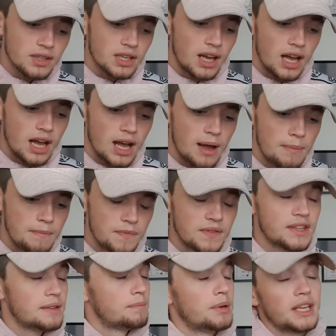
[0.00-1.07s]
But
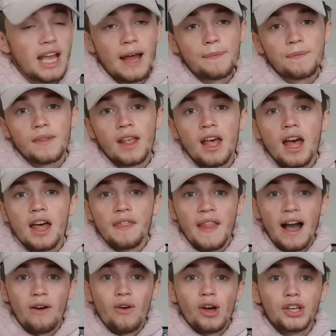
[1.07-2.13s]
yeah.
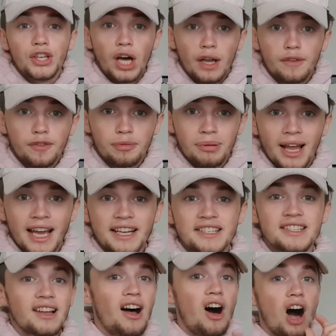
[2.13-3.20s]
Now, 9th
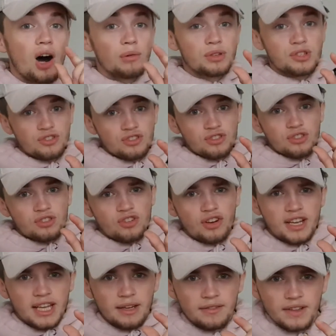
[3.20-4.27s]
place. I was
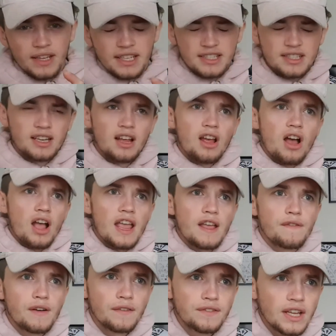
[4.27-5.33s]
tricky with this.
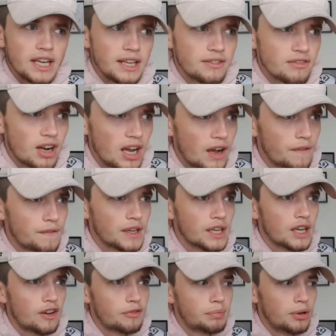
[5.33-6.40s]
If I've done it right, I think
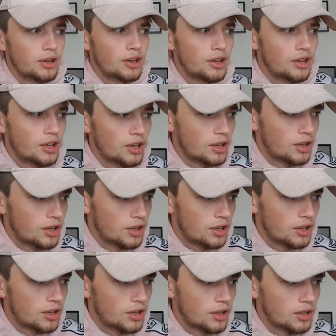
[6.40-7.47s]
I've put...
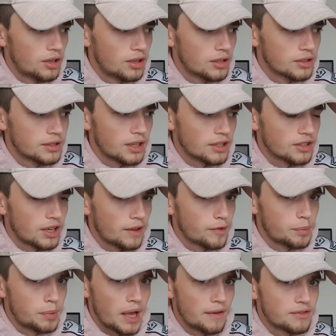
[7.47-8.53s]
I don't know if
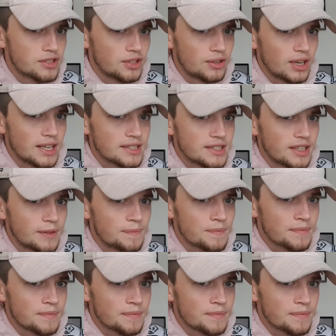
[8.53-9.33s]
I put Everton or Leicester.